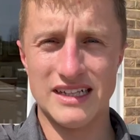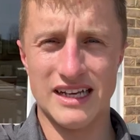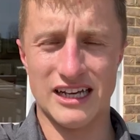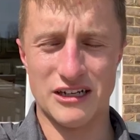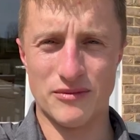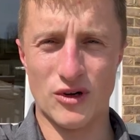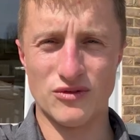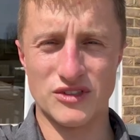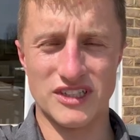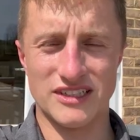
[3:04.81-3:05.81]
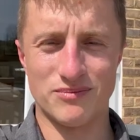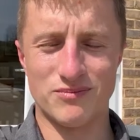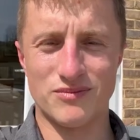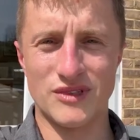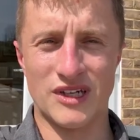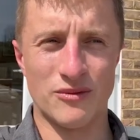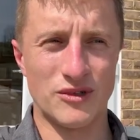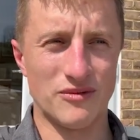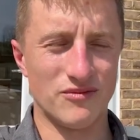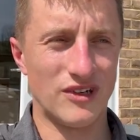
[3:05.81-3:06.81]
Obviously, you know, we
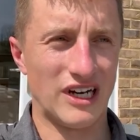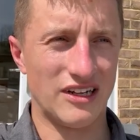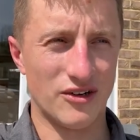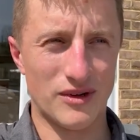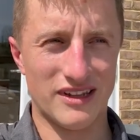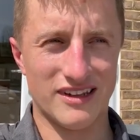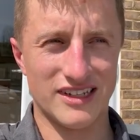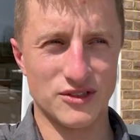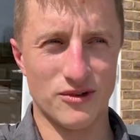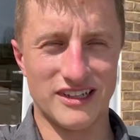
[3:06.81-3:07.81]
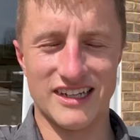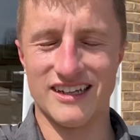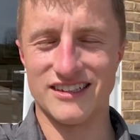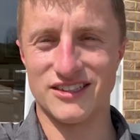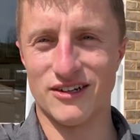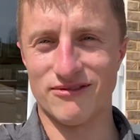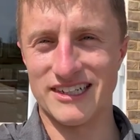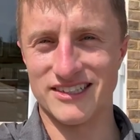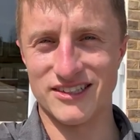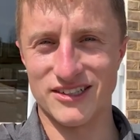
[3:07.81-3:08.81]
don't really know whether there's one in there that's
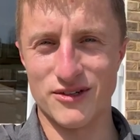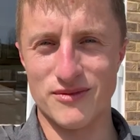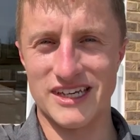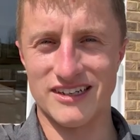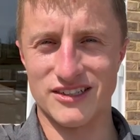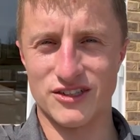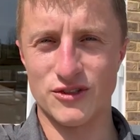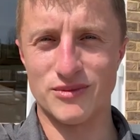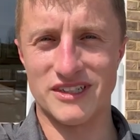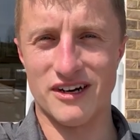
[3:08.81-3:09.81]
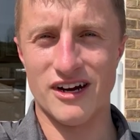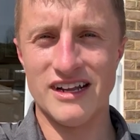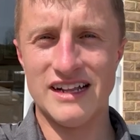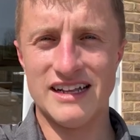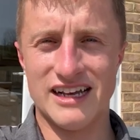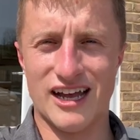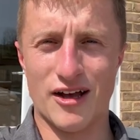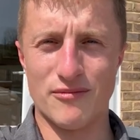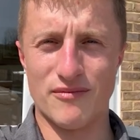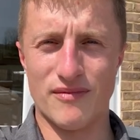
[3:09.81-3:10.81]
unraced that could be a superstar,
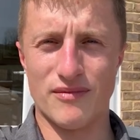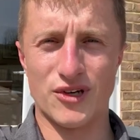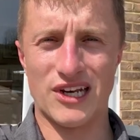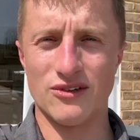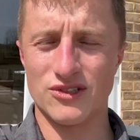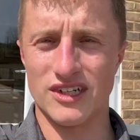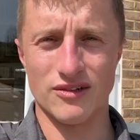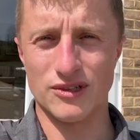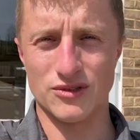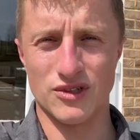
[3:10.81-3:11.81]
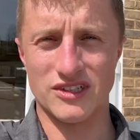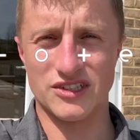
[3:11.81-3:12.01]
but he looks like a real solid